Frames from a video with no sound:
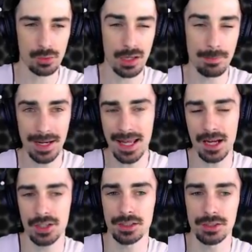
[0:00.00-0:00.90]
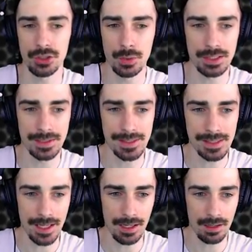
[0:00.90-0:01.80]
So what I might actually do is
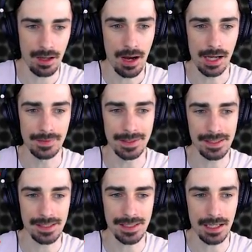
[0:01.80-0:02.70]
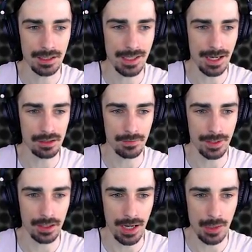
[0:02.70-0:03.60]
instead I'll extend the
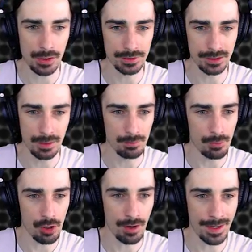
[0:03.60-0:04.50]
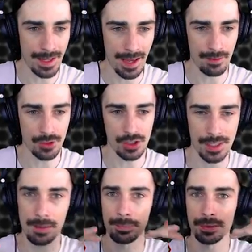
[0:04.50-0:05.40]
elevator out a little bit more and have just
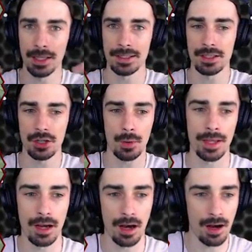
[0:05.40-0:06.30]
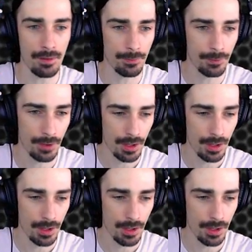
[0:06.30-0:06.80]
like a plank going off.